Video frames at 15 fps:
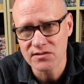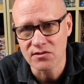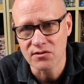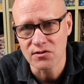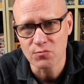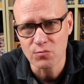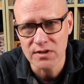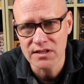
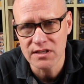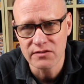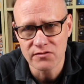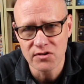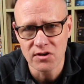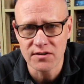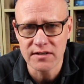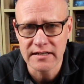on whether you've
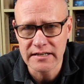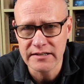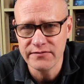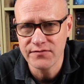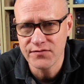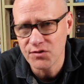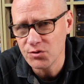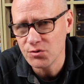got any
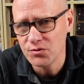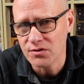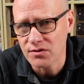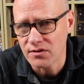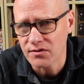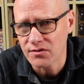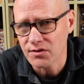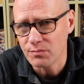food
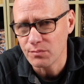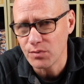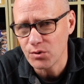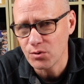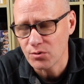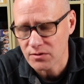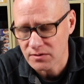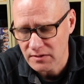on the
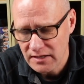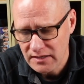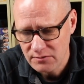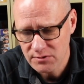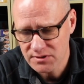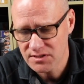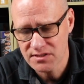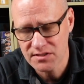board,
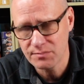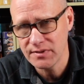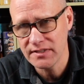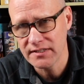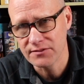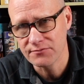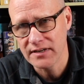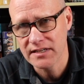which is
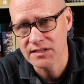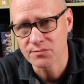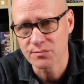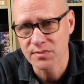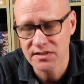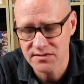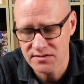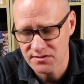completely random
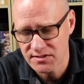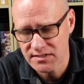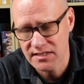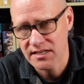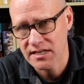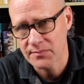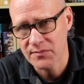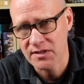because you're
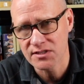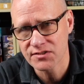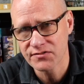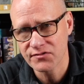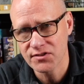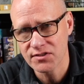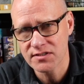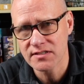setting up those
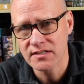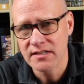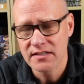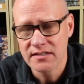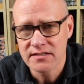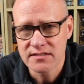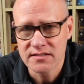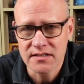first
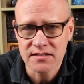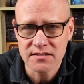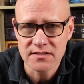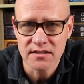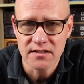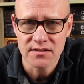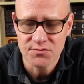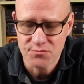6
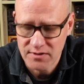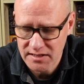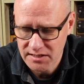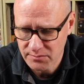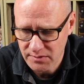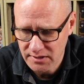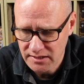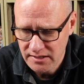tiles
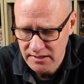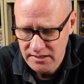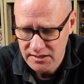randomly.